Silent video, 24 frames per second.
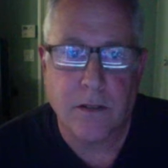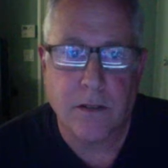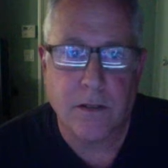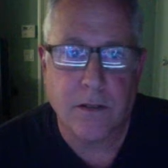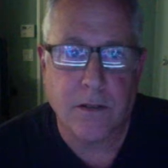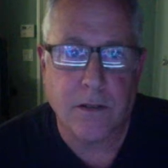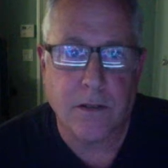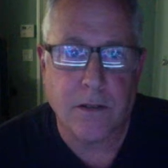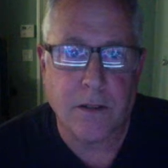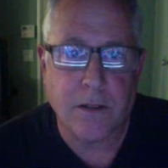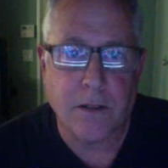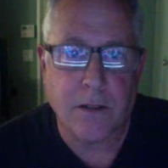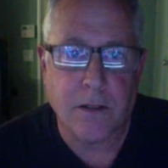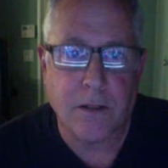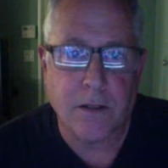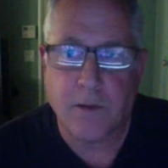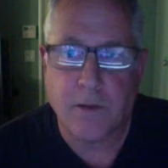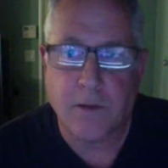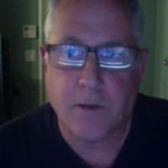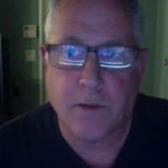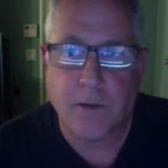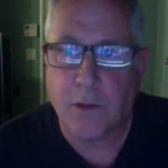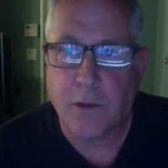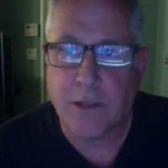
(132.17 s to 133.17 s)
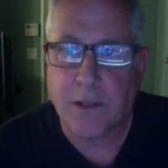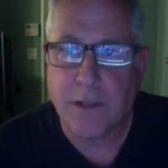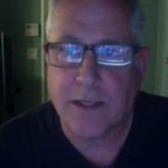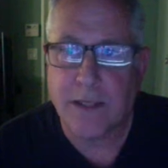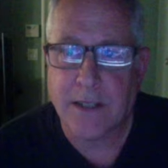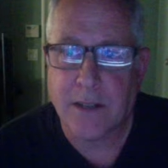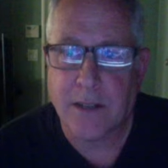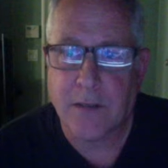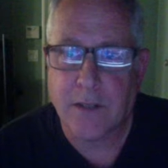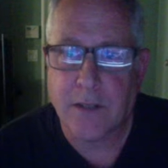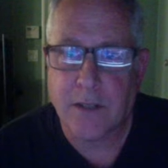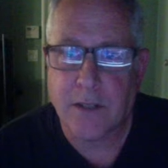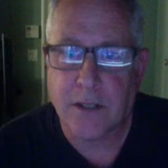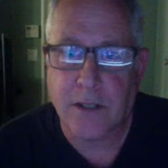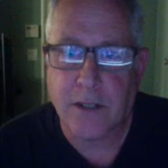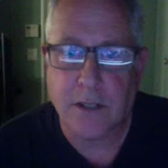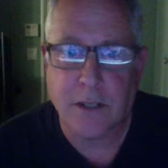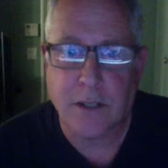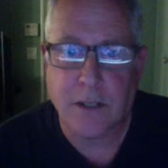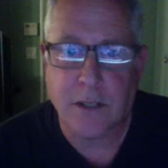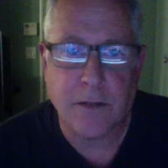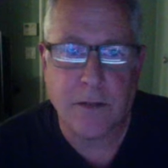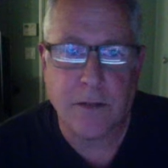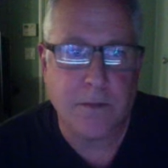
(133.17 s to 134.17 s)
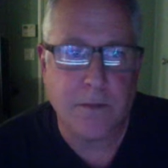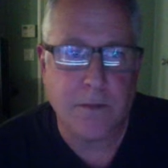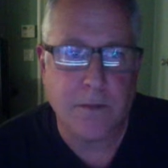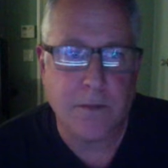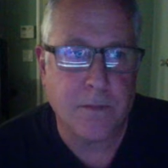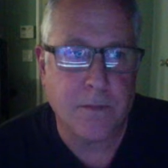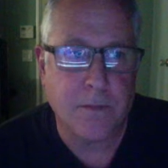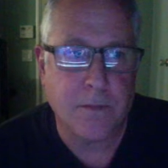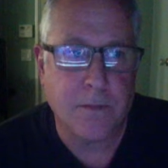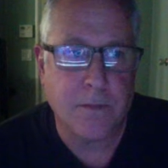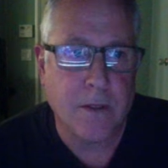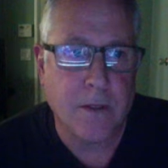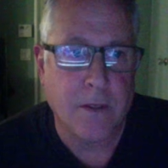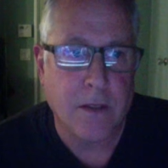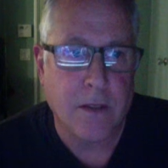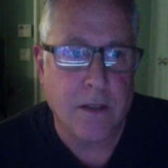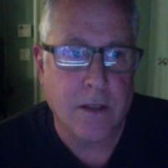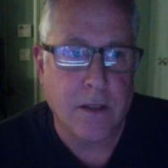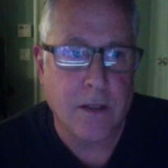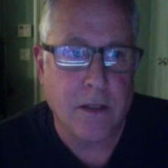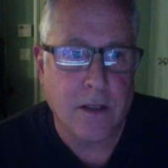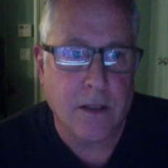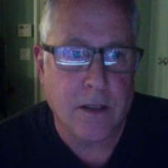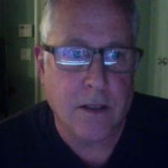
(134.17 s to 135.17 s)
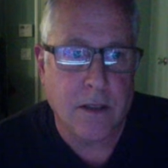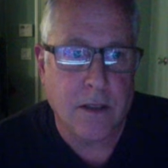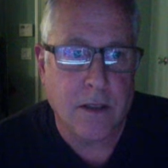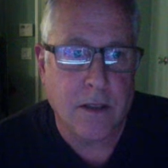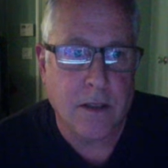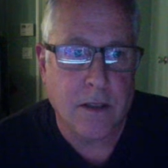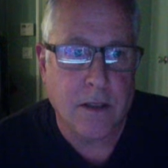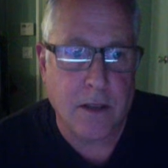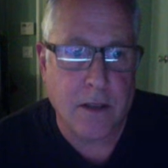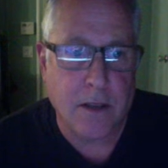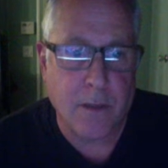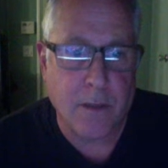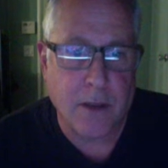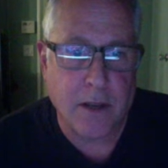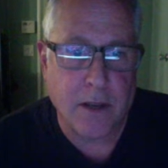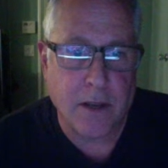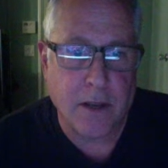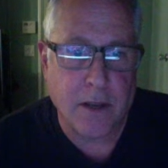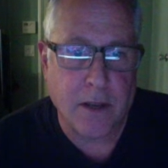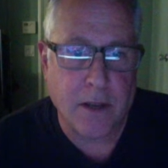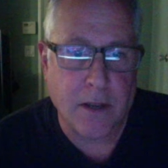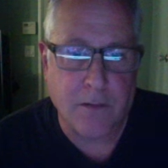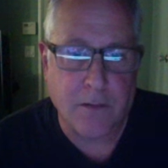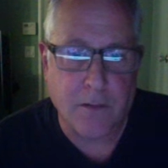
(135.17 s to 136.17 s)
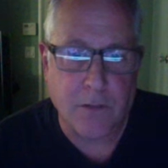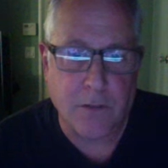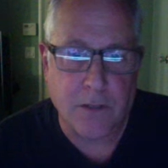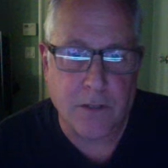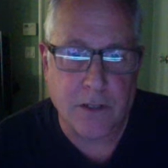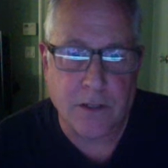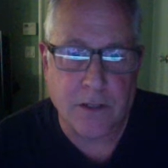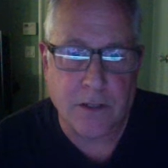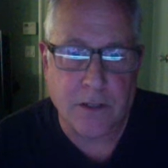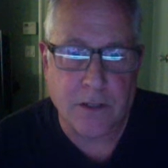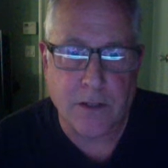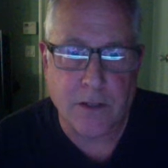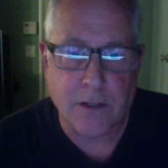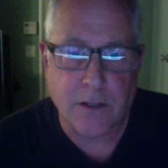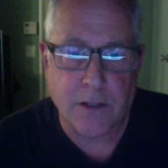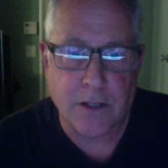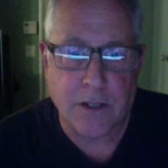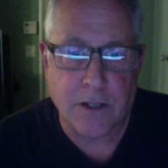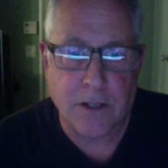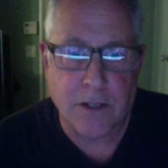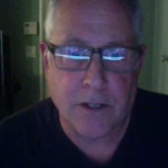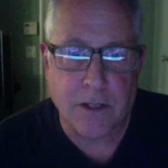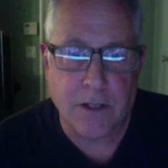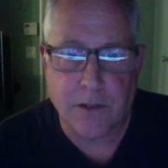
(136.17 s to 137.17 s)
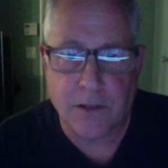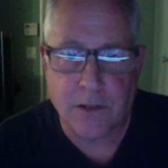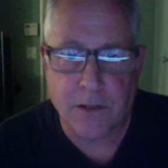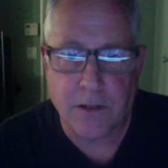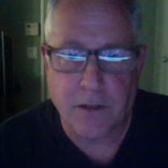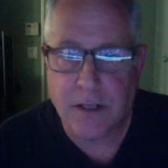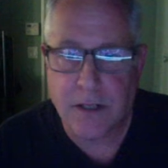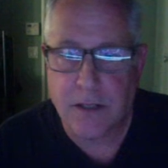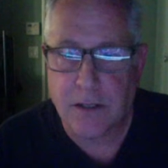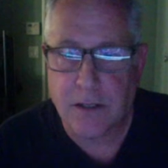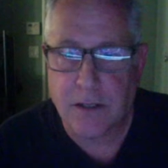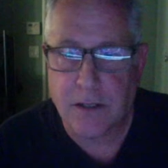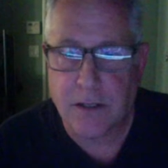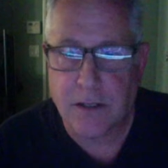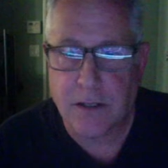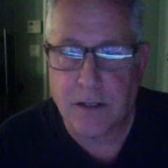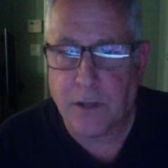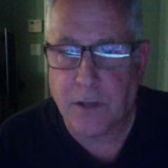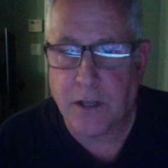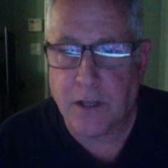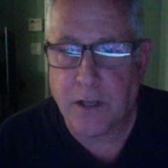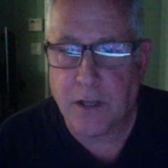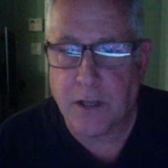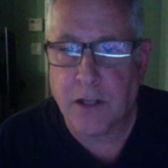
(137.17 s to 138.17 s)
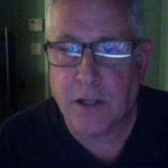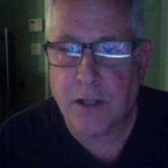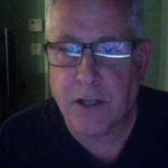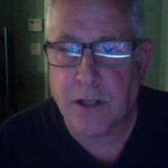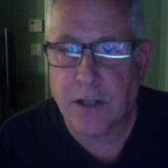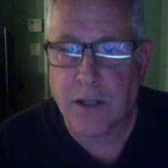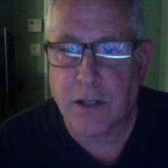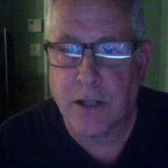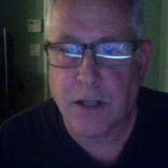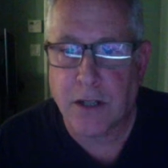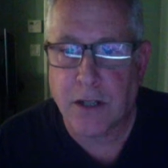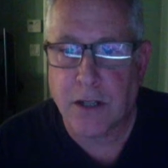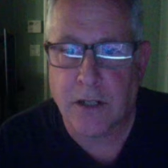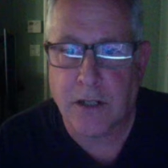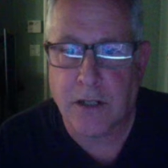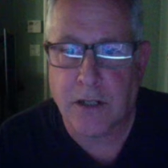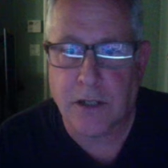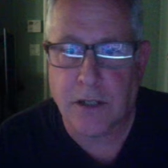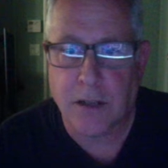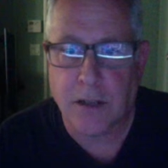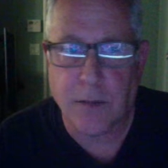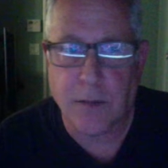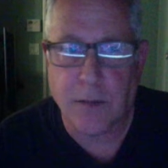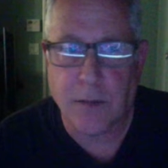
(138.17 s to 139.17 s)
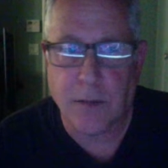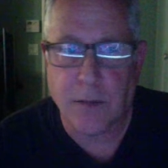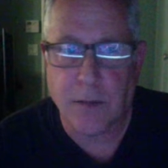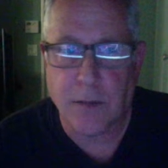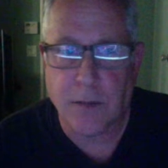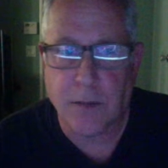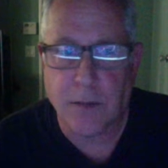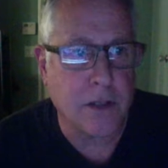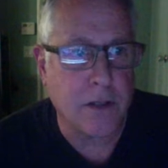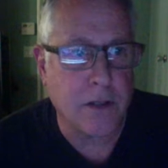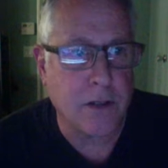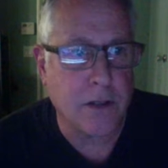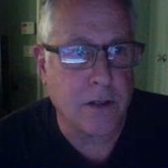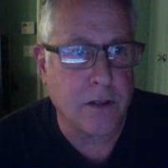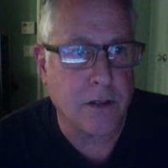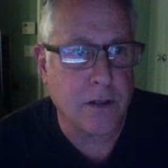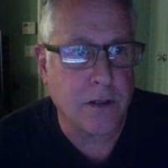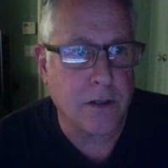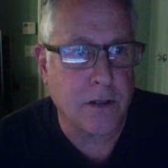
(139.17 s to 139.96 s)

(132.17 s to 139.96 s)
right from 2017, came back down from 2017, it creates this big giant W here.